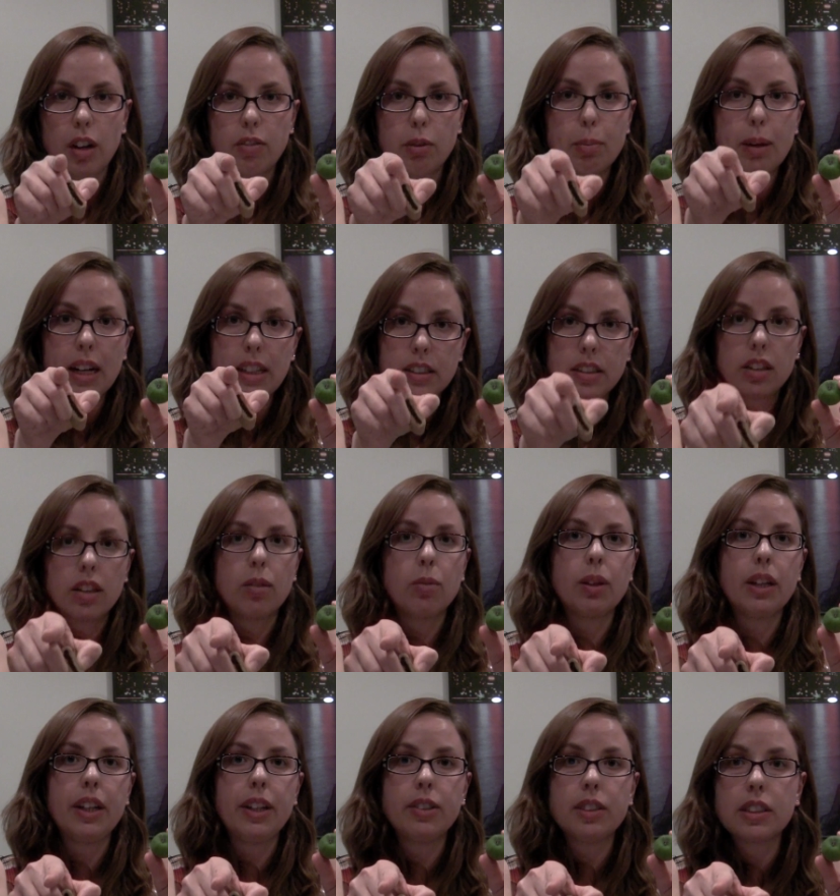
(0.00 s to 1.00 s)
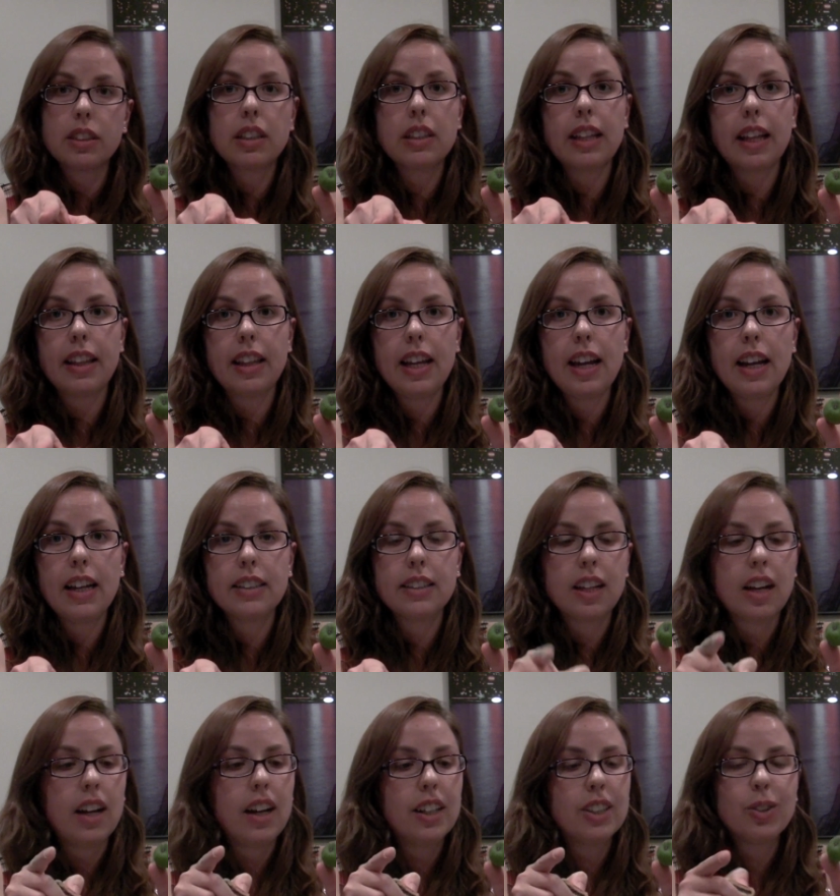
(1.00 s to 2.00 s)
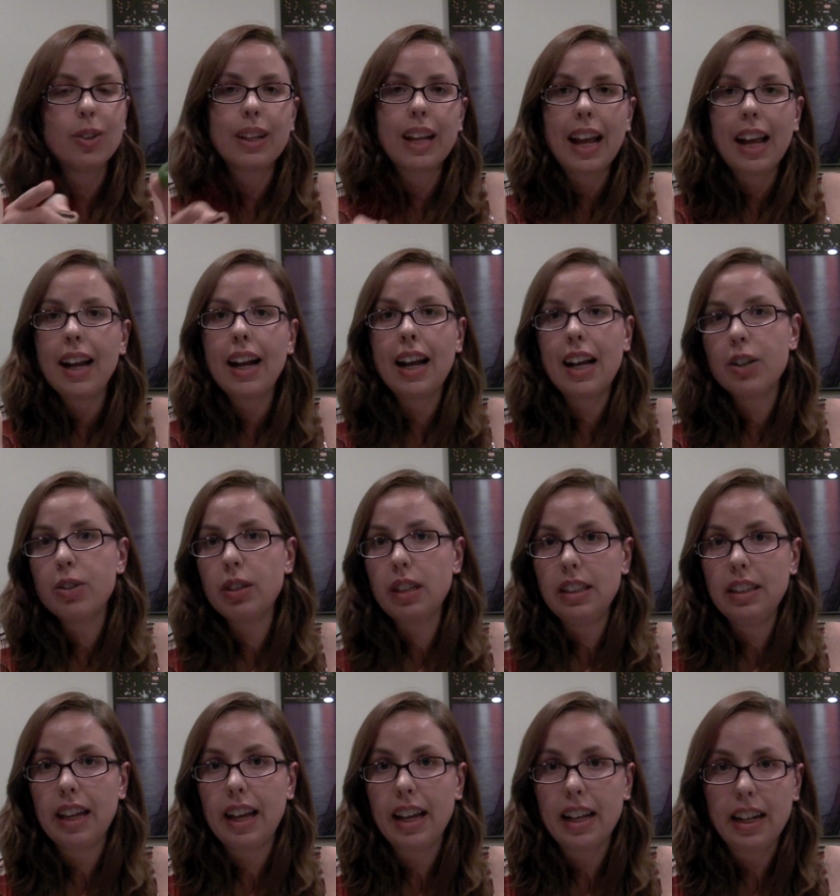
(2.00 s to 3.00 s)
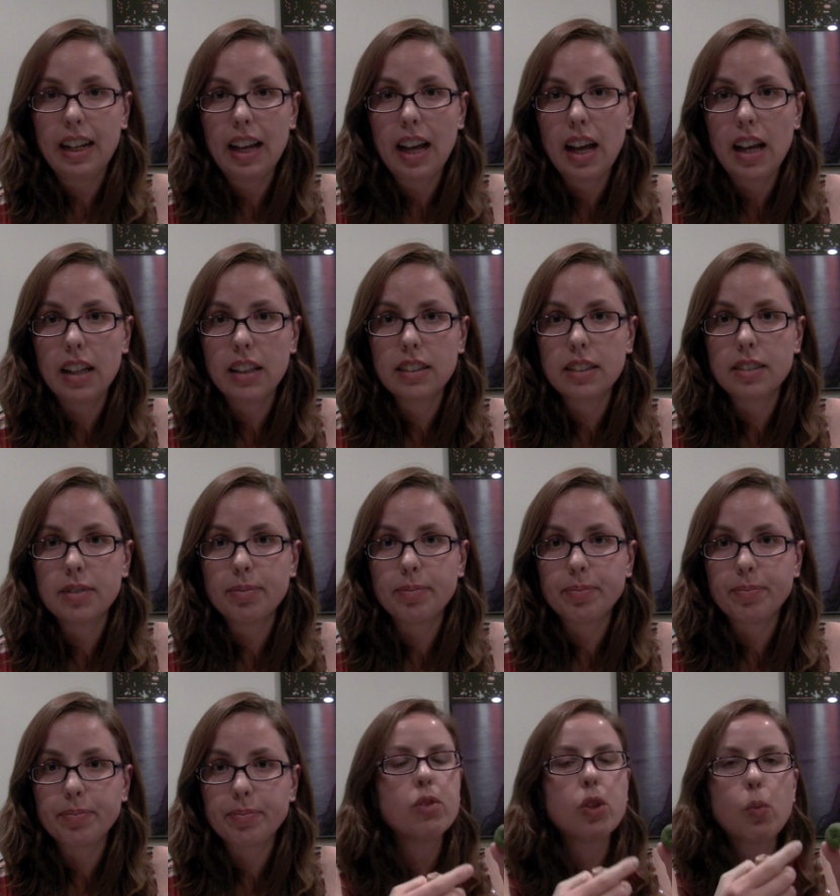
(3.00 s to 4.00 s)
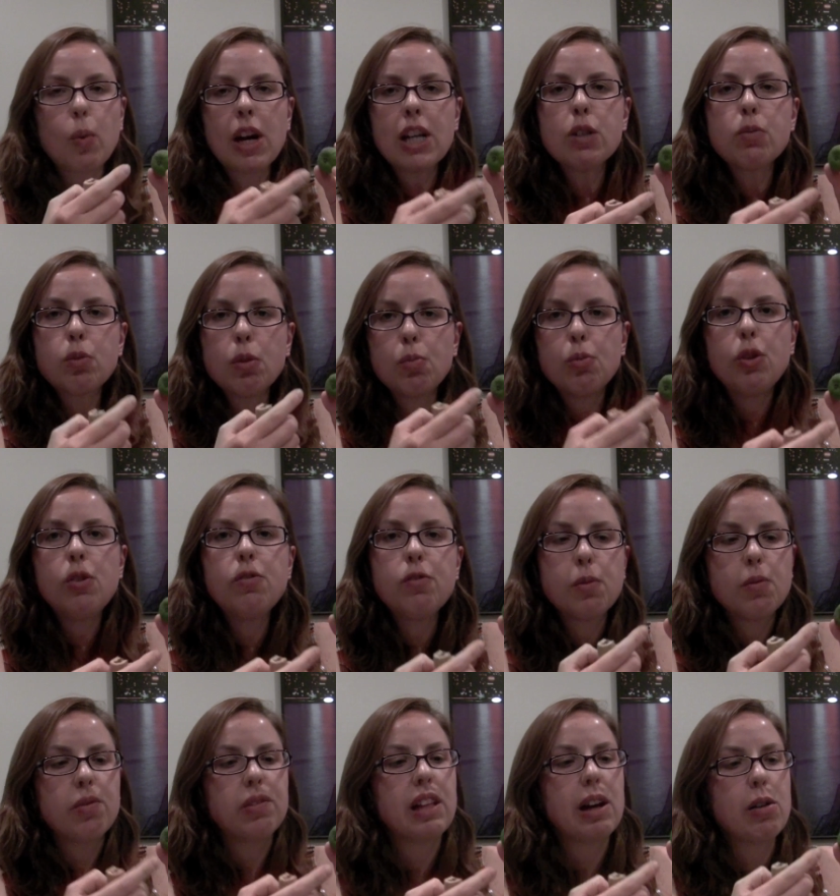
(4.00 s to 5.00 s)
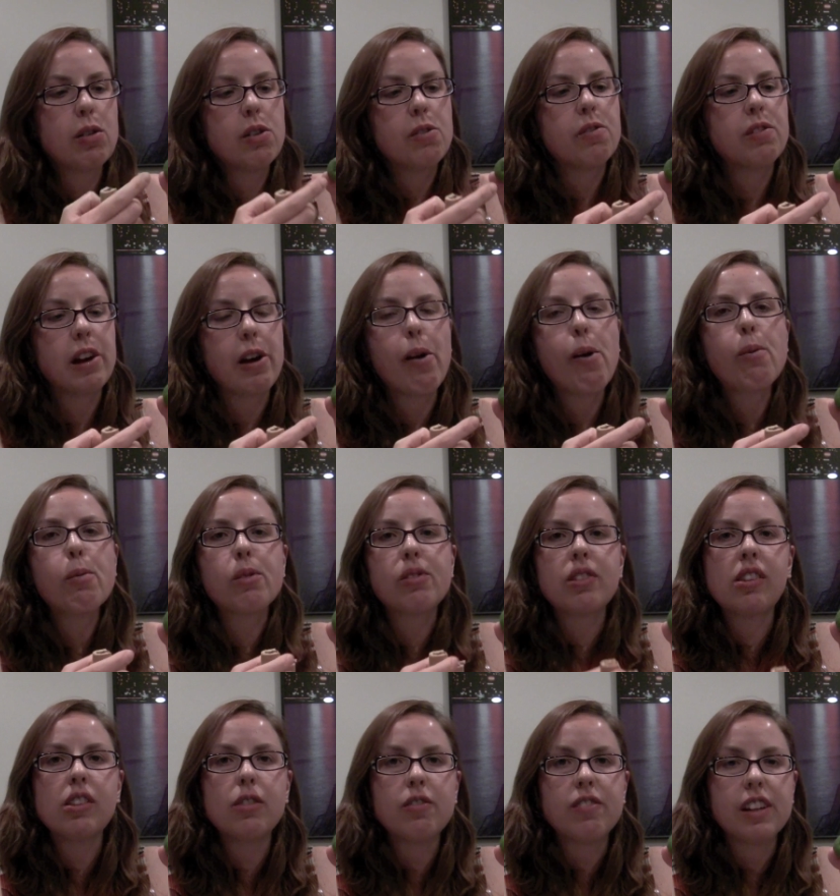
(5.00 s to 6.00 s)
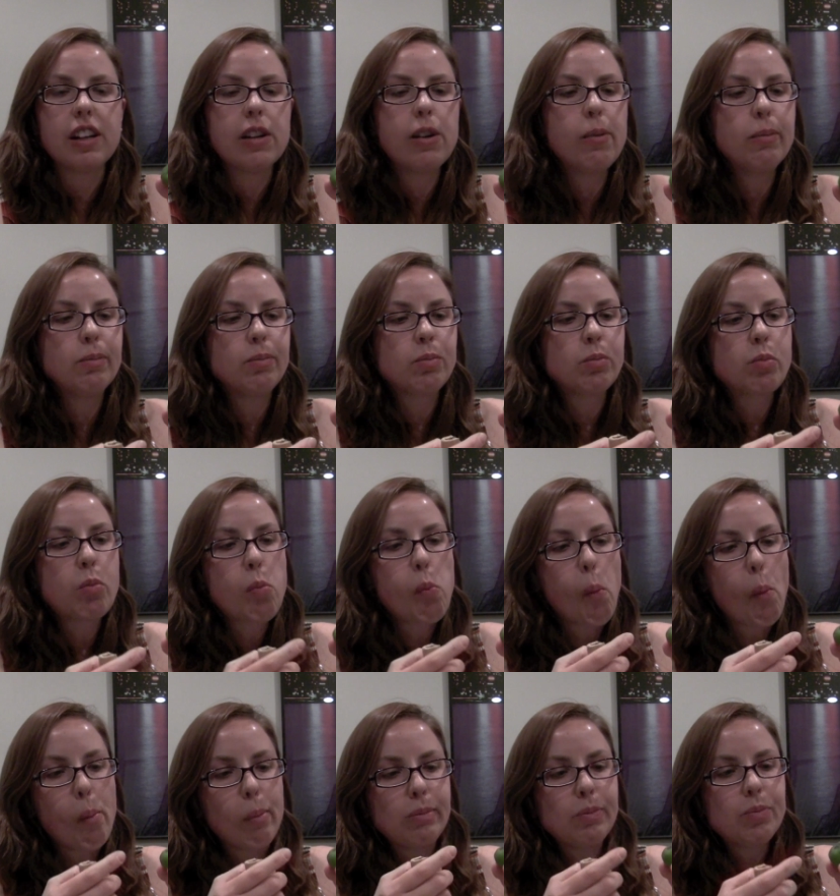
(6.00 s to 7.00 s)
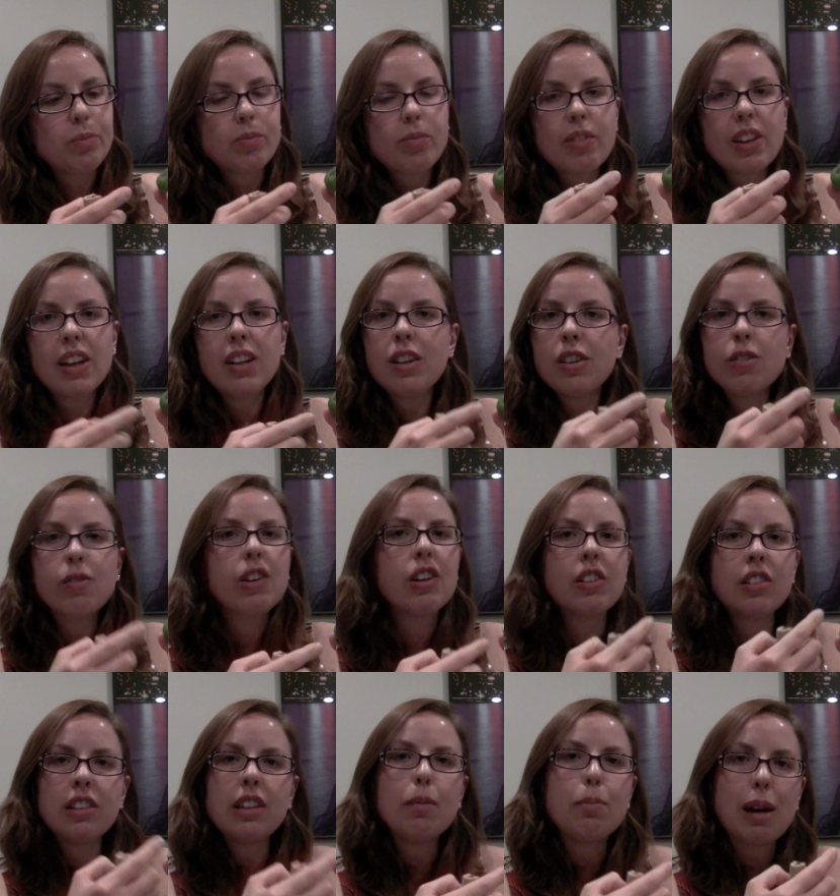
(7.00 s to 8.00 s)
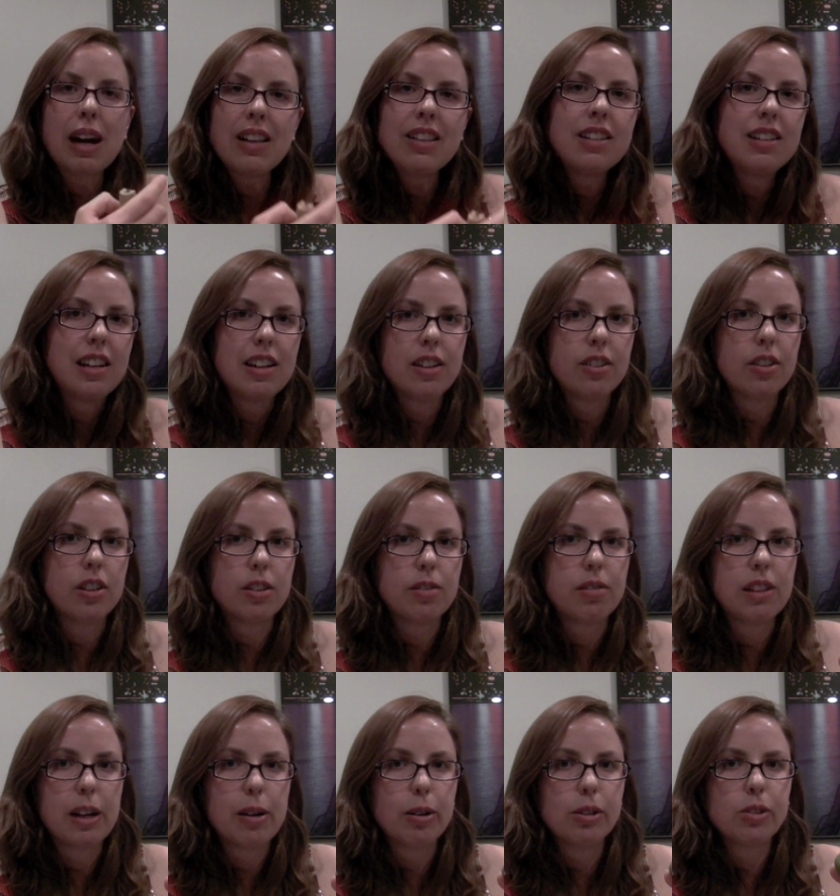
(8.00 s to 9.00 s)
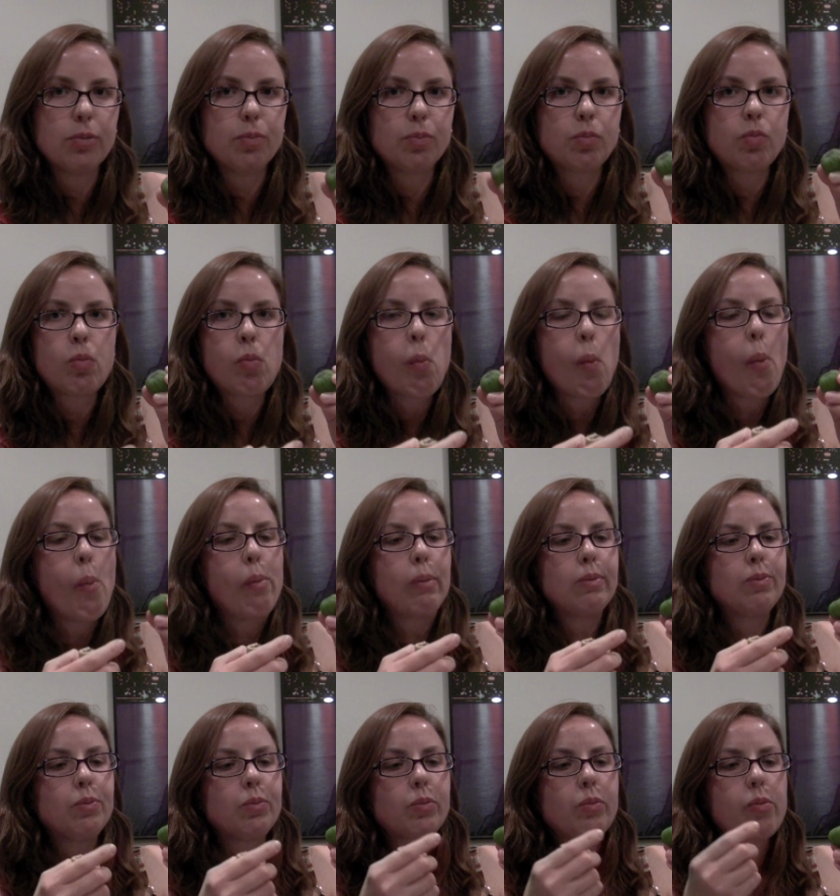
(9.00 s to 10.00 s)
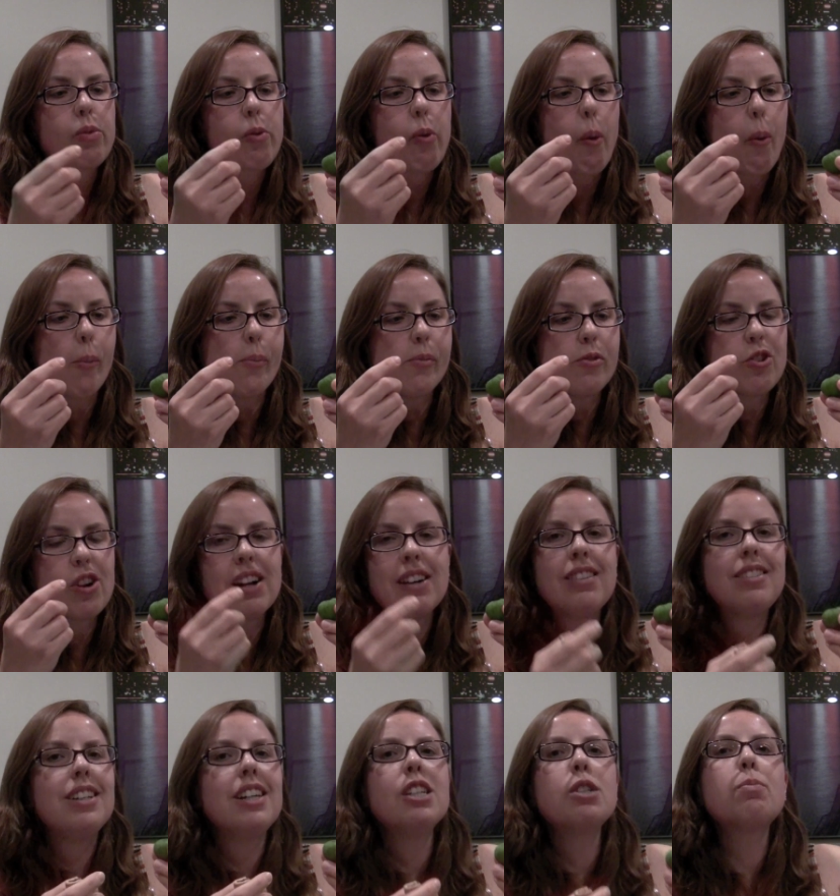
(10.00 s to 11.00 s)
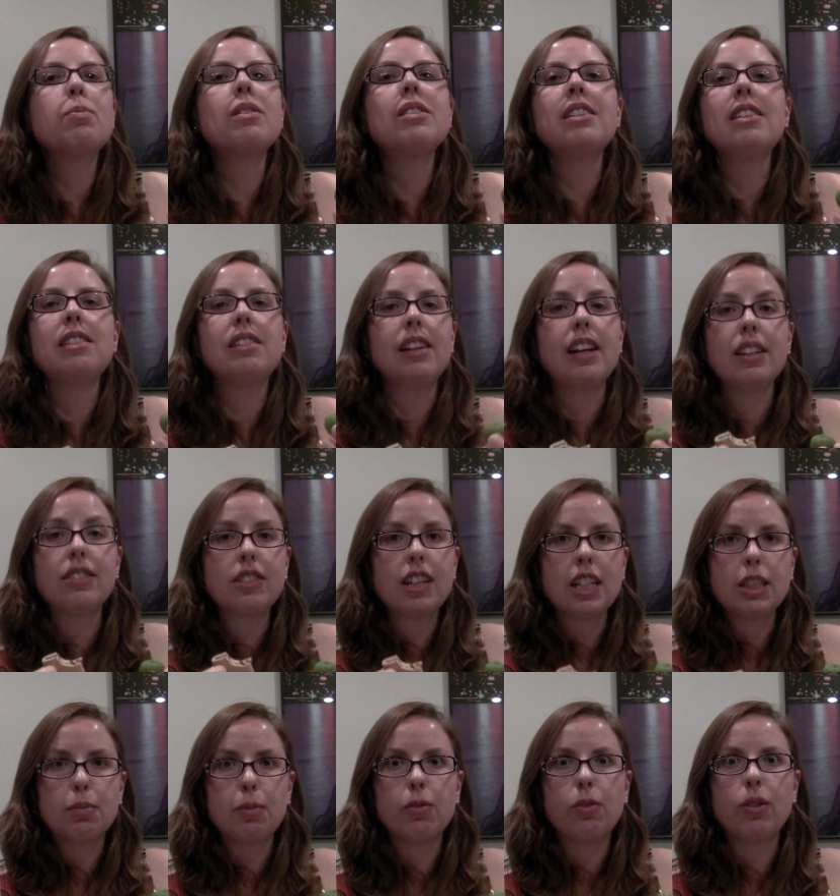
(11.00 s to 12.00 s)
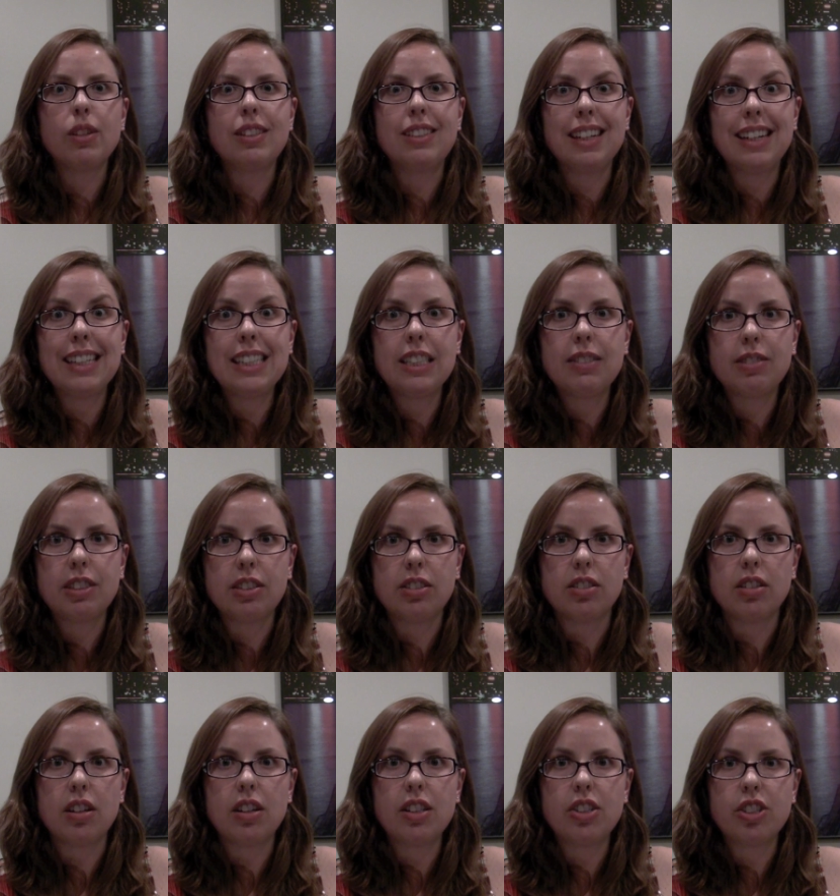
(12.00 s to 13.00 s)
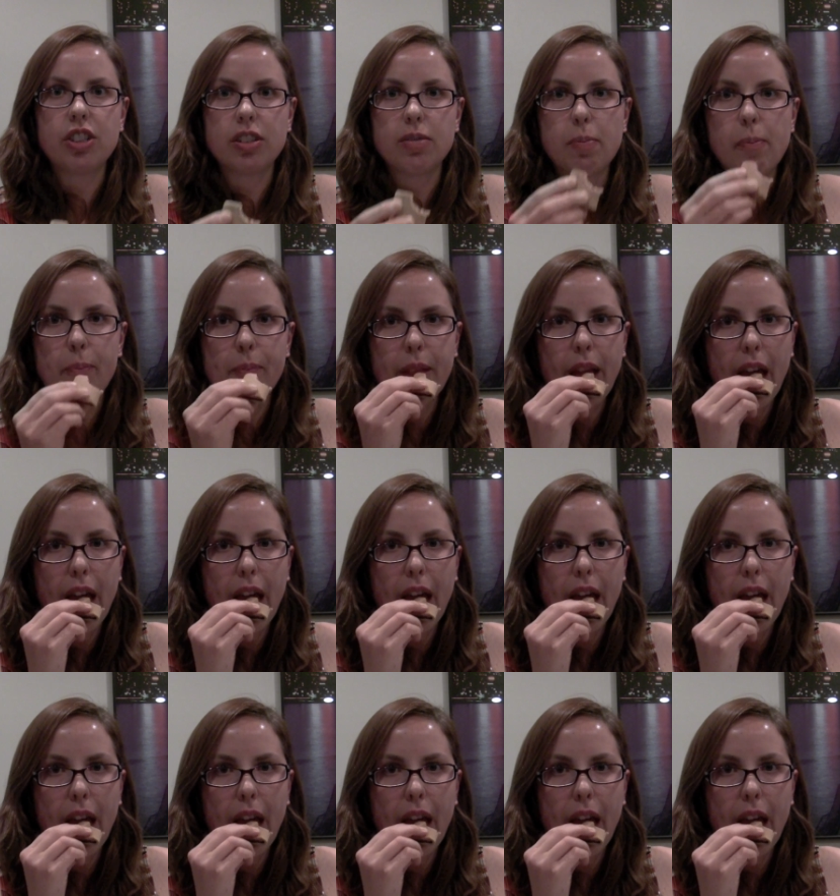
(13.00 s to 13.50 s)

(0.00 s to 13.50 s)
ovipositor, what it uses to lay the eggs, so it can't actually lay any eggs. The wasp will move from flower to flower within the fig, inadvertently pollinating all the flowers, trying desperately to lay its eggs before it dies of exhaustion.